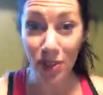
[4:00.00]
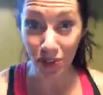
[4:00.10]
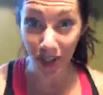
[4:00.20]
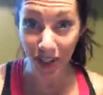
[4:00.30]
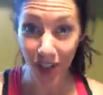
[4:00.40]
is
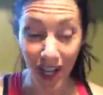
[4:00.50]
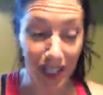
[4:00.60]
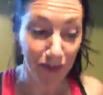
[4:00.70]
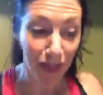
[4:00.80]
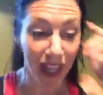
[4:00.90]
critical. I'll
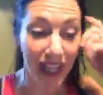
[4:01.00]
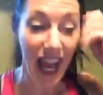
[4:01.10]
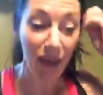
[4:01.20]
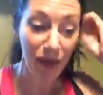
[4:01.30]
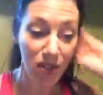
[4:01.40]
explain
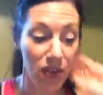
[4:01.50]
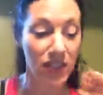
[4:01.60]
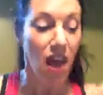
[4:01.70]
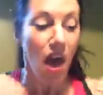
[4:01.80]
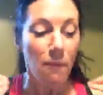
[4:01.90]
how we do
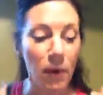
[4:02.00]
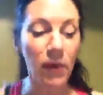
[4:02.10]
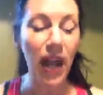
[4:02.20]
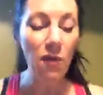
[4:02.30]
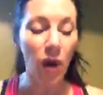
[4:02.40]
this. But
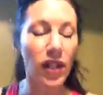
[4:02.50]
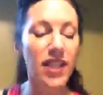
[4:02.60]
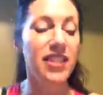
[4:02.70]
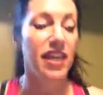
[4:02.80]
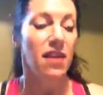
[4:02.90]
what I want,
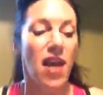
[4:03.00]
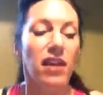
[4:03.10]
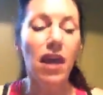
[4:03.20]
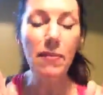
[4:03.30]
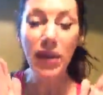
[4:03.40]
let's see.
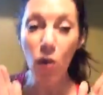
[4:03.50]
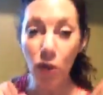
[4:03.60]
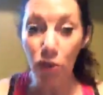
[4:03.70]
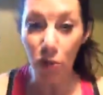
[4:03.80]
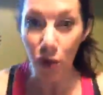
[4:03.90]
Let me go
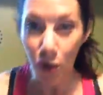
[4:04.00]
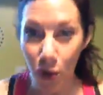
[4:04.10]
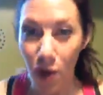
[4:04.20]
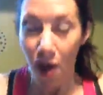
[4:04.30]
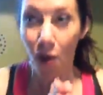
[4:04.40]

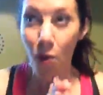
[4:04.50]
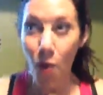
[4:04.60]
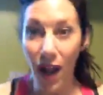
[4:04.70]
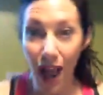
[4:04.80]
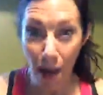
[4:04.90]
through
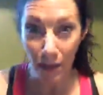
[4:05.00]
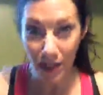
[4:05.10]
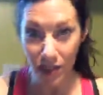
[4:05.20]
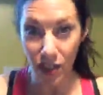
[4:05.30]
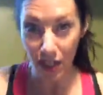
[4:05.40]
what
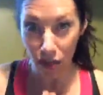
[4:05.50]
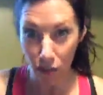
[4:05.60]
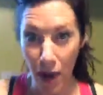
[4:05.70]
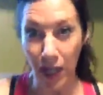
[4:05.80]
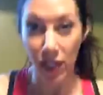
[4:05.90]
happens in your
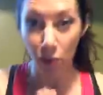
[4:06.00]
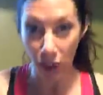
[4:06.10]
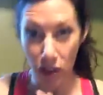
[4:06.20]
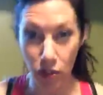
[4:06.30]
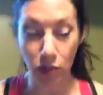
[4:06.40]
body
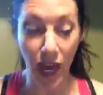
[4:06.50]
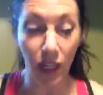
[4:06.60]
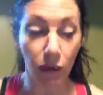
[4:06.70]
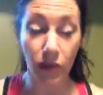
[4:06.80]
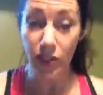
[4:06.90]
when you do
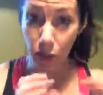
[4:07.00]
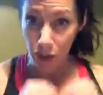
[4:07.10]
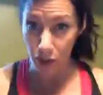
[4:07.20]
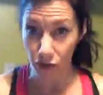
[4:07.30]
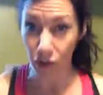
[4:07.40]
calorie
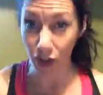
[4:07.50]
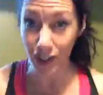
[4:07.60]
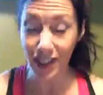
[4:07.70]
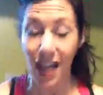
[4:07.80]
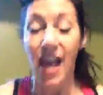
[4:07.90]
restriction
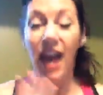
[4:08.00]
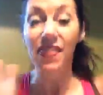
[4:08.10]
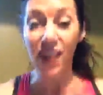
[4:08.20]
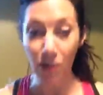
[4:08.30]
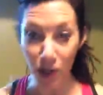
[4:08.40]
first,
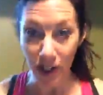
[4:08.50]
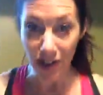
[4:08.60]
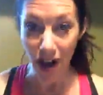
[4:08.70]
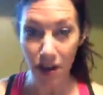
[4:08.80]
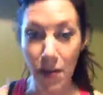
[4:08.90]
and then we're going to
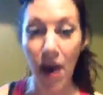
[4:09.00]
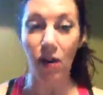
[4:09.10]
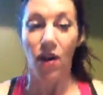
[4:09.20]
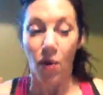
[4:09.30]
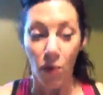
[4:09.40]
talk
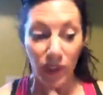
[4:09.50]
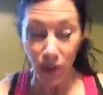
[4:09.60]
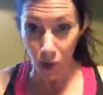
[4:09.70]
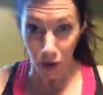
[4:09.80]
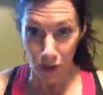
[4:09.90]
about what
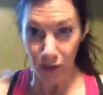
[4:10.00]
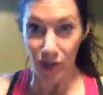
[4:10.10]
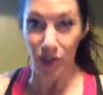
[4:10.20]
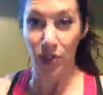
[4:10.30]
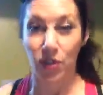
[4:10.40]
the
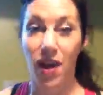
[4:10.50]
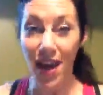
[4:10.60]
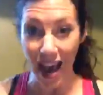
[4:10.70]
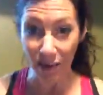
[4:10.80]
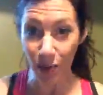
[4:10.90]
hormones do
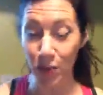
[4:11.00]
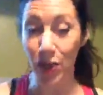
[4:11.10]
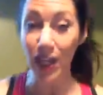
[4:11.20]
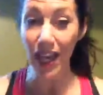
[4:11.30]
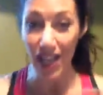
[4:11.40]

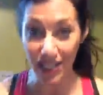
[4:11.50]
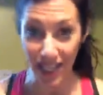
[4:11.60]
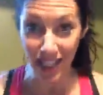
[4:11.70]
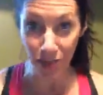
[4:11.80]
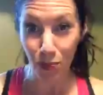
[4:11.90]
afterward in case I
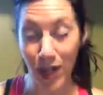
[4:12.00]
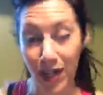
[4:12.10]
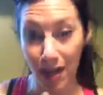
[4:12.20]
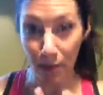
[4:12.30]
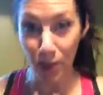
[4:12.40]
need to break
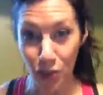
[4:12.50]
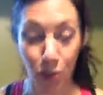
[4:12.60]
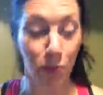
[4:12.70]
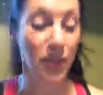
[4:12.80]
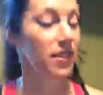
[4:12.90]
it up into
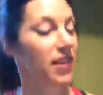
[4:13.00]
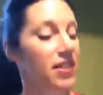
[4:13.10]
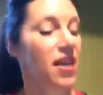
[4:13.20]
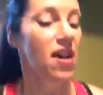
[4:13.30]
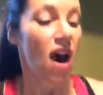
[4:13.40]
two pieces.
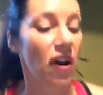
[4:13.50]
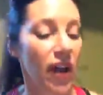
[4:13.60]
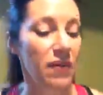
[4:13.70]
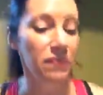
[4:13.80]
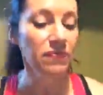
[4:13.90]
All
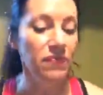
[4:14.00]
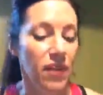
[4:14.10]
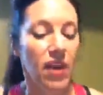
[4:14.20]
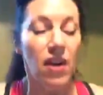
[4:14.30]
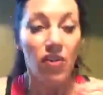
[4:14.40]
right.
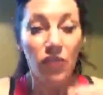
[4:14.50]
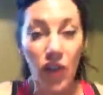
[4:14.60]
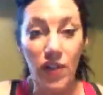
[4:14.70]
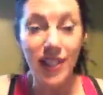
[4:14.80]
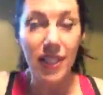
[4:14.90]

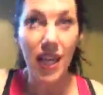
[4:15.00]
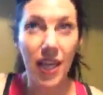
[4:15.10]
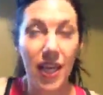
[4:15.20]
First,